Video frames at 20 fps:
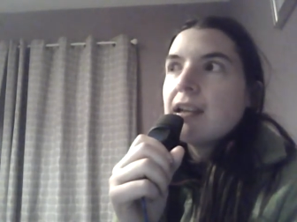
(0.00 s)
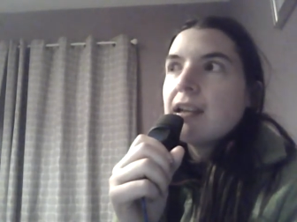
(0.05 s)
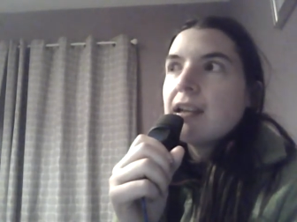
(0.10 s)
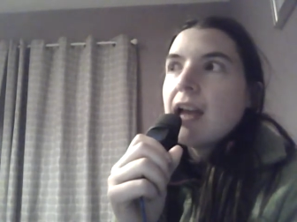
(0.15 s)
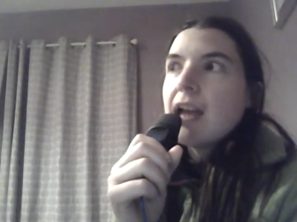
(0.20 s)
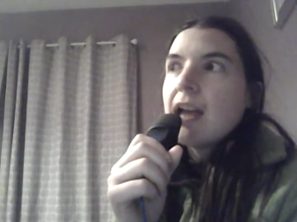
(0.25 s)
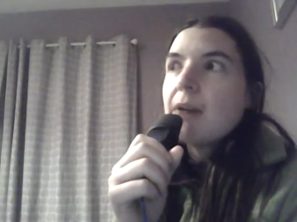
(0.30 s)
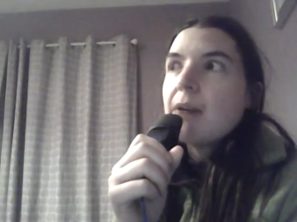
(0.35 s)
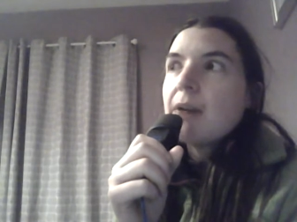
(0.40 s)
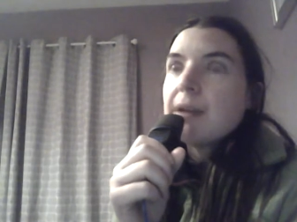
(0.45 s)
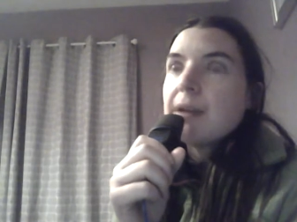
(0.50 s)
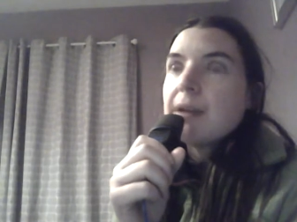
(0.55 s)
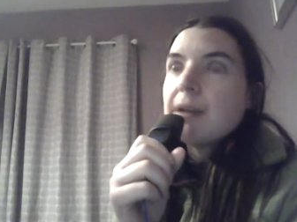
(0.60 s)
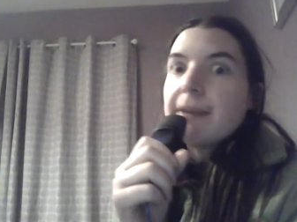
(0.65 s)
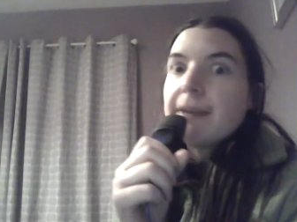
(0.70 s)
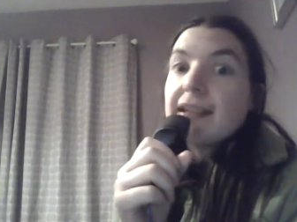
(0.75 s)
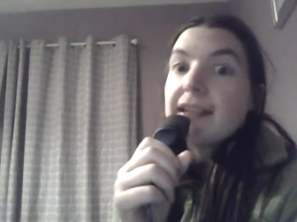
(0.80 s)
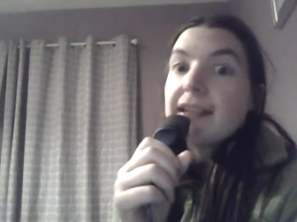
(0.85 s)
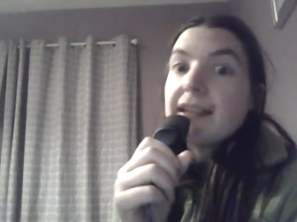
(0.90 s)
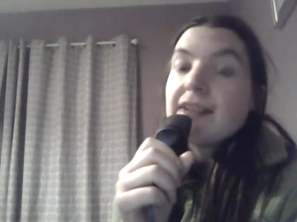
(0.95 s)
how would I
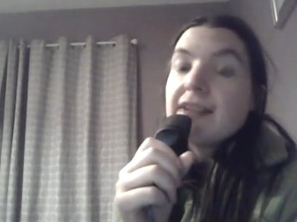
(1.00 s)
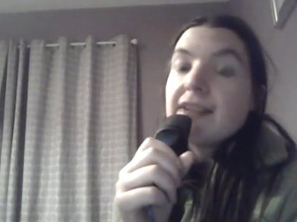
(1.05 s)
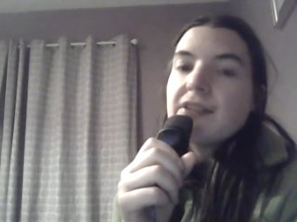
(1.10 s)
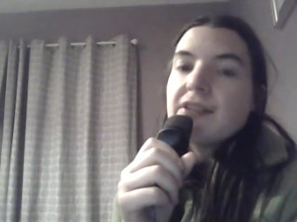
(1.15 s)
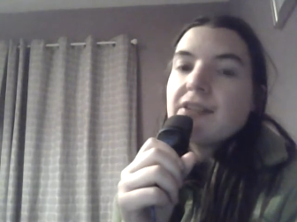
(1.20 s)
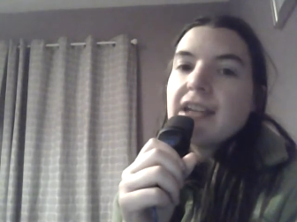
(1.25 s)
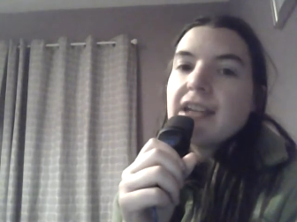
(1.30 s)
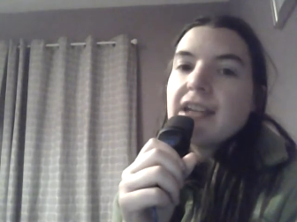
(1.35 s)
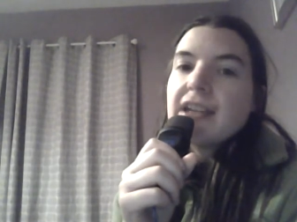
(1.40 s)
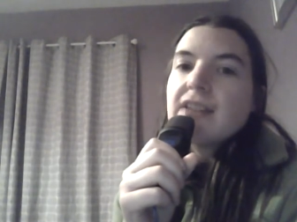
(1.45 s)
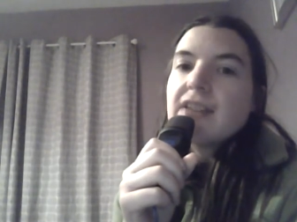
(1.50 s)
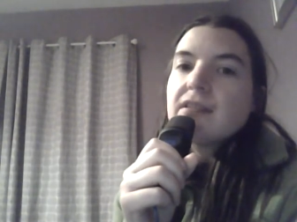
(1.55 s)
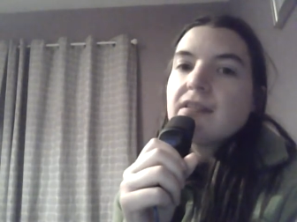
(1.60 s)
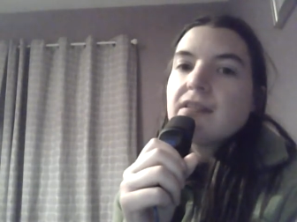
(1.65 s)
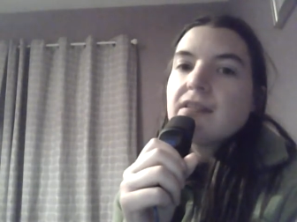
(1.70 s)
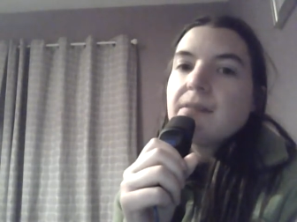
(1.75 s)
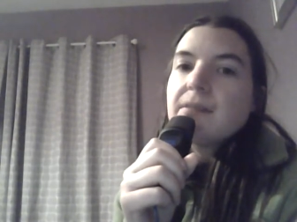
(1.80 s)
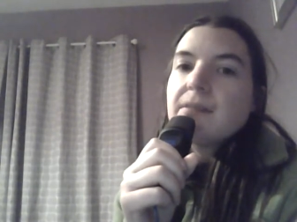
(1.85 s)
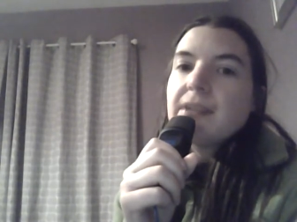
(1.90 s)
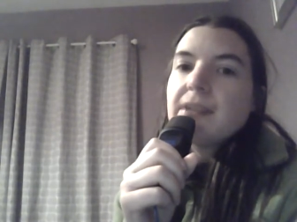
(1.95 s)
be an entertainer
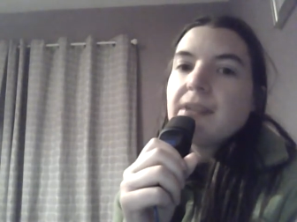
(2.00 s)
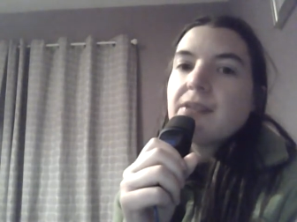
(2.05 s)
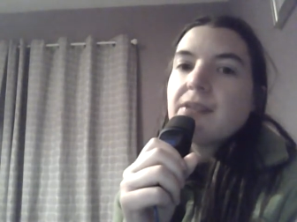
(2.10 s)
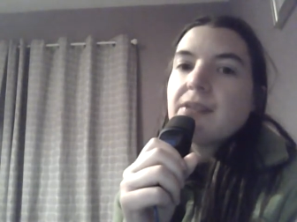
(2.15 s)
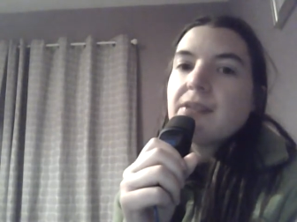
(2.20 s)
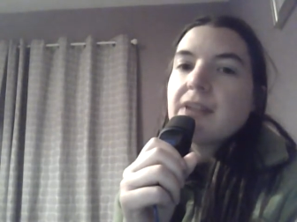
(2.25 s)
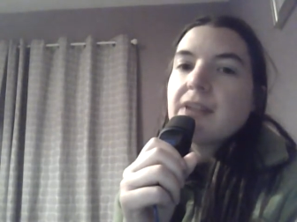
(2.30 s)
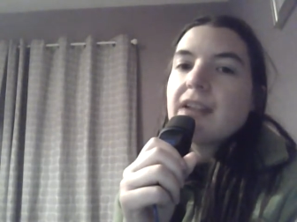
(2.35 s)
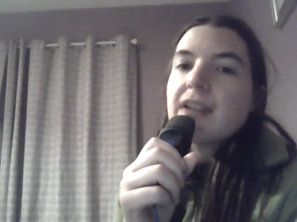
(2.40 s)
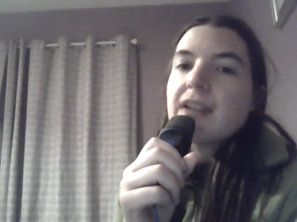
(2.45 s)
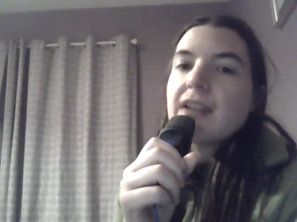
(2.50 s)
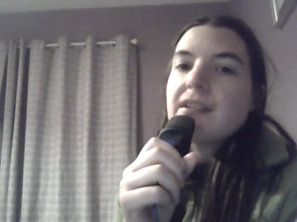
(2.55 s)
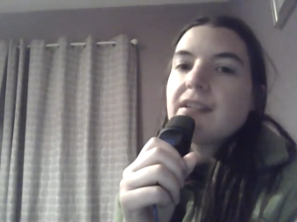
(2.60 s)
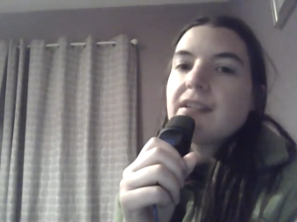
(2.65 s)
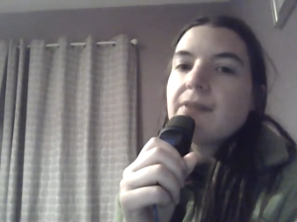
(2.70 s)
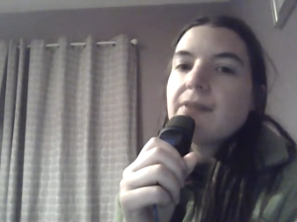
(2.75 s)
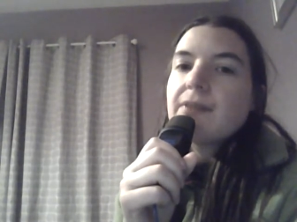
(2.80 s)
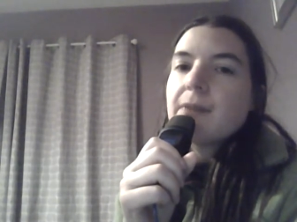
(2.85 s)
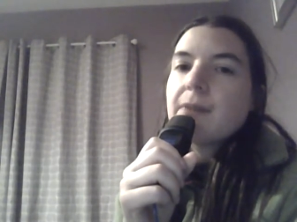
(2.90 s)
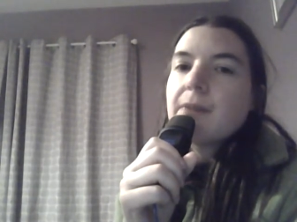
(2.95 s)
and be so talented
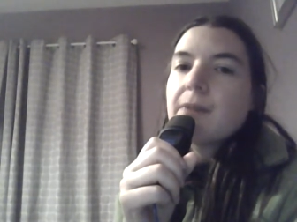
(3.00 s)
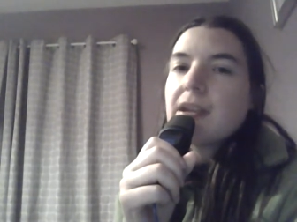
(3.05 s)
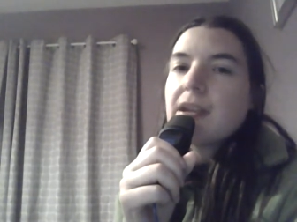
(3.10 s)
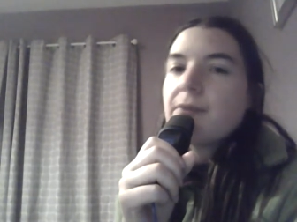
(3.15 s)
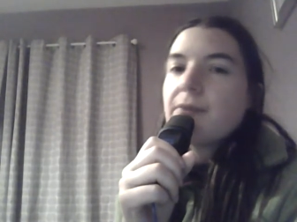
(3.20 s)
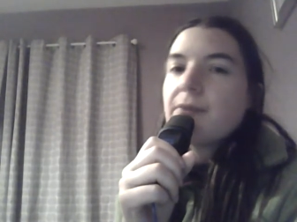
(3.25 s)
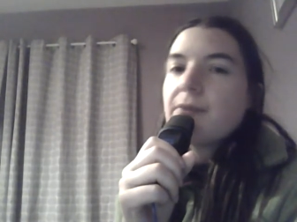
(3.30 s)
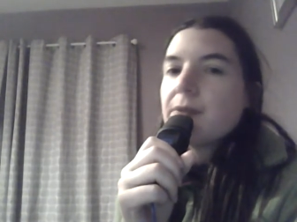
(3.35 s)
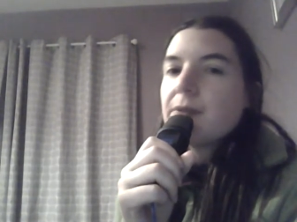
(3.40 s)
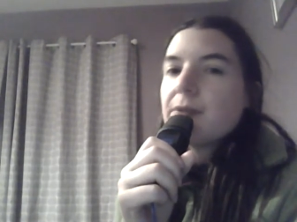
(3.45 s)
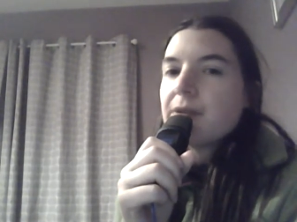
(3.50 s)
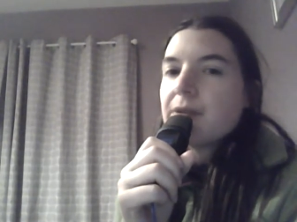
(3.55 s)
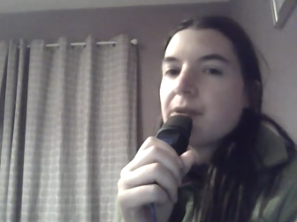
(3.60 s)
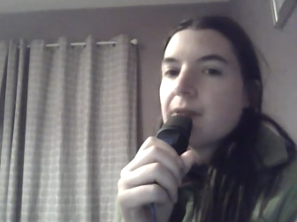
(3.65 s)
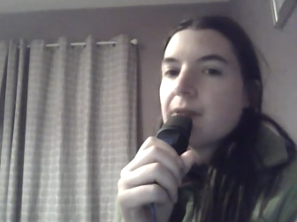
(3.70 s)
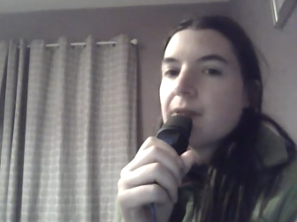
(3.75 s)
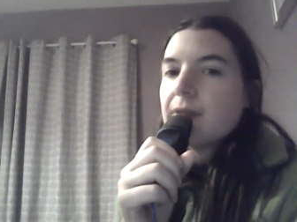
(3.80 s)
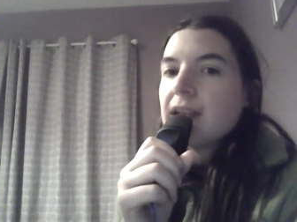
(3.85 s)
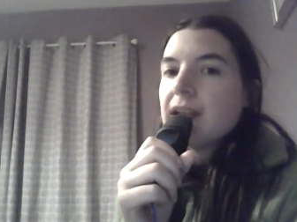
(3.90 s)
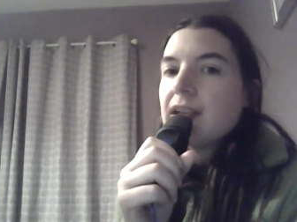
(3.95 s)
if I'm not an influencer,
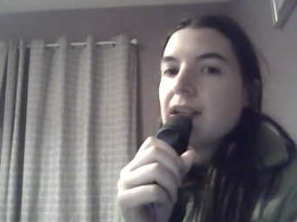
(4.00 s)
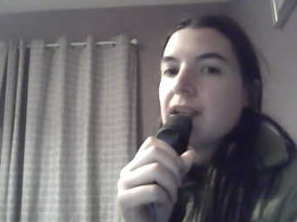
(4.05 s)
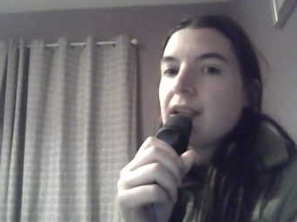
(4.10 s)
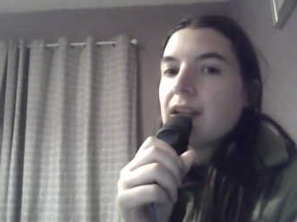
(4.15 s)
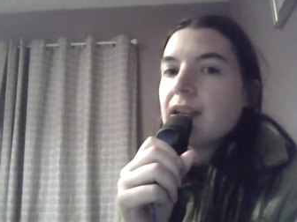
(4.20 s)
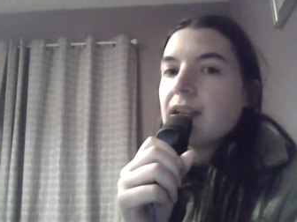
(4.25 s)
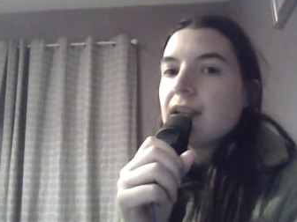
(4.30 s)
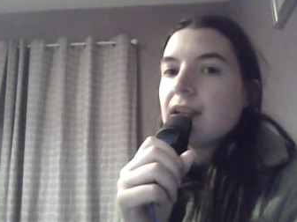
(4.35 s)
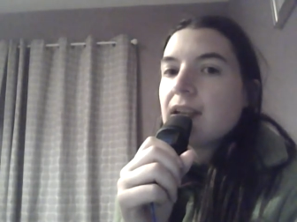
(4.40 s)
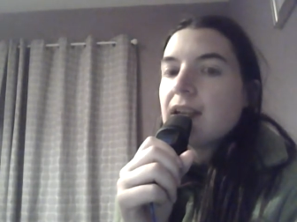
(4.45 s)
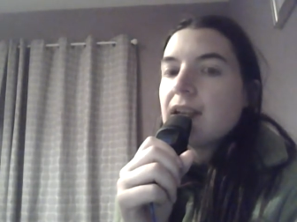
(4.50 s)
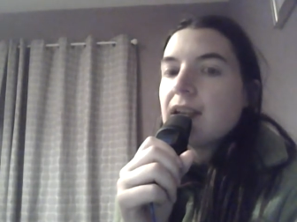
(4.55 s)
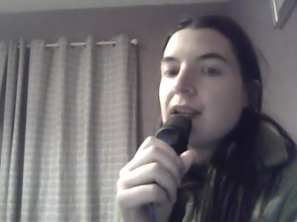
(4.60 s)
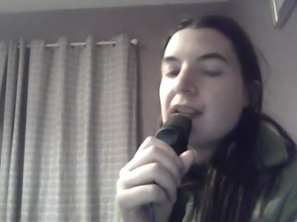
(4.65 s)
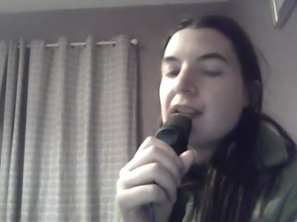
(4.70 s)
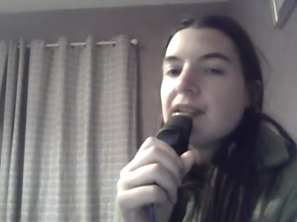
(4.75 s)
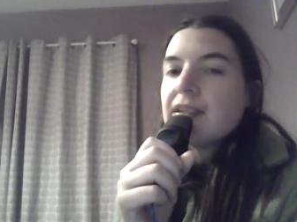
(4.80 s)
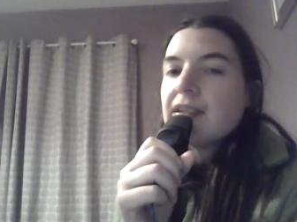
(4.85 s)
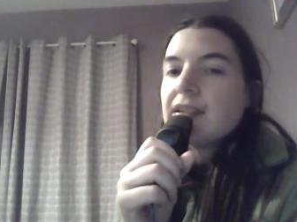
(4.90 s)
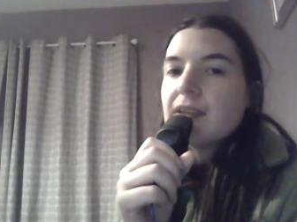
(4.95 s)
right?
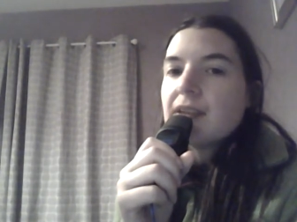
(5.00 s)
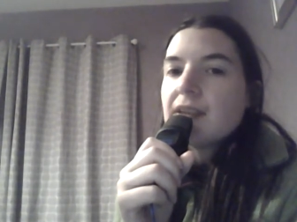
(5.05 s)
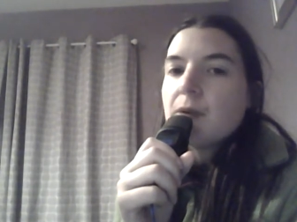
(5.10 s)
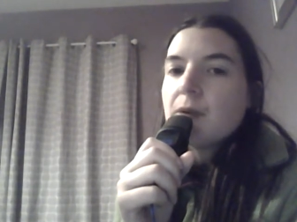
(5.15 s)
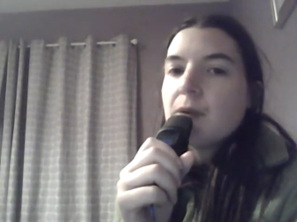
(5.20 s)
Isn't that the whole